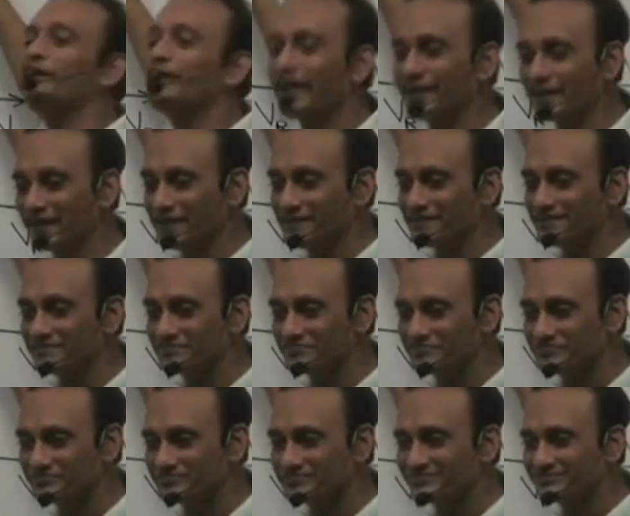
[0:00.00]
directly.
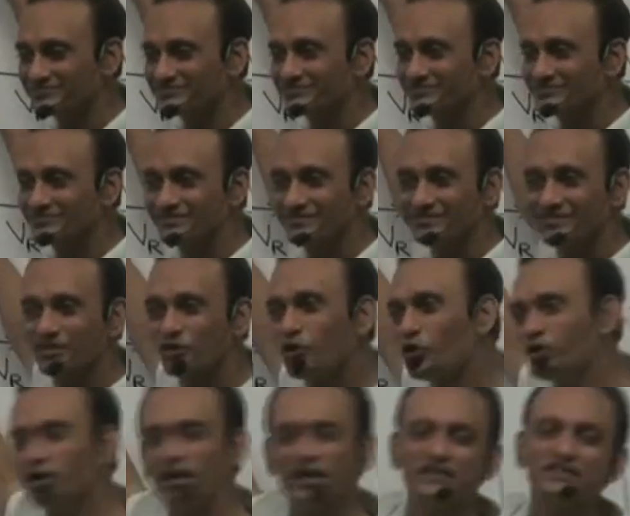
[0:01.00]

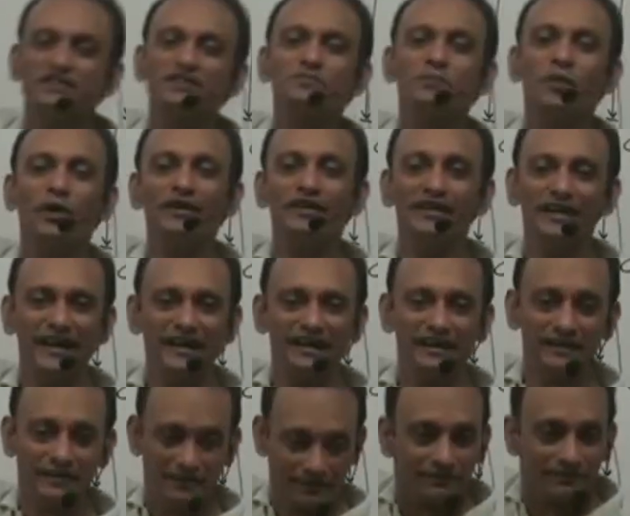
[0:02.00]
Couldn't reach this point
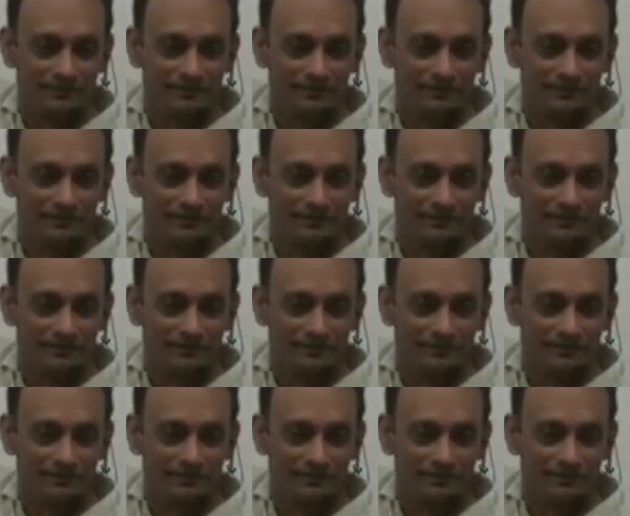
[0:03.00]
directly.